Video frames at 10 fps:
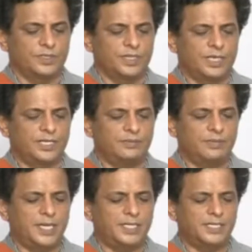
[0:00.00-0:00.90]
And
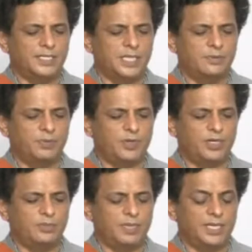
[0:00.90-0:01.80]
imagine, keep
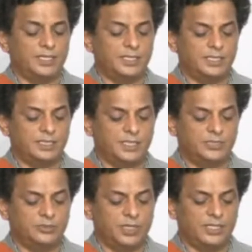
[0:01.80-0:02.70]
on imagining
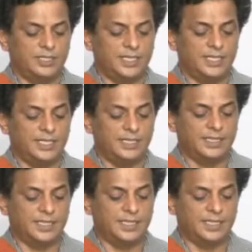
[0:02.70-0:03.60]
that you are
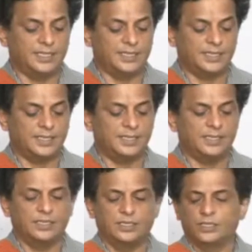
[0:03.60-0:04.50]
dying.
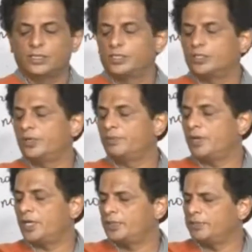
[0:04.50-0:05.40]
Your
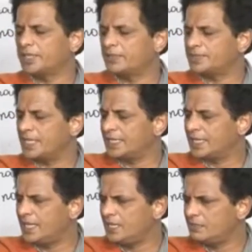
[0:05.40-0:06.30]
body becomes like
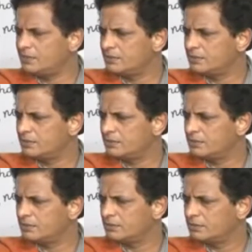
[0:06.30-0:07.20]
a
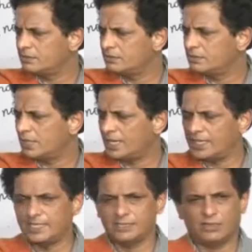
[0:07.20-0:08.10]

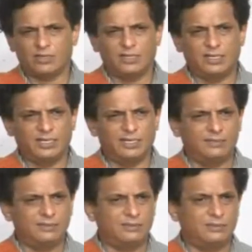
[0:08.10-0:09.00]
iron or
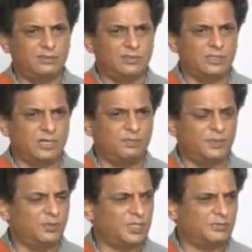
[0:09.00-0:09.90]
lead. Or
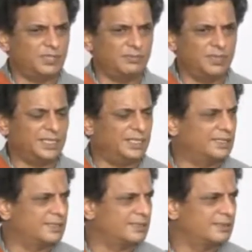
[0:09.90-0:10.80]
copper, whatever the metal
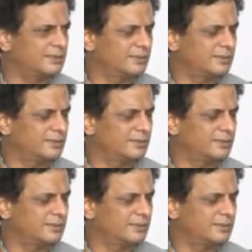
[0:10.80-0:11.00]
is.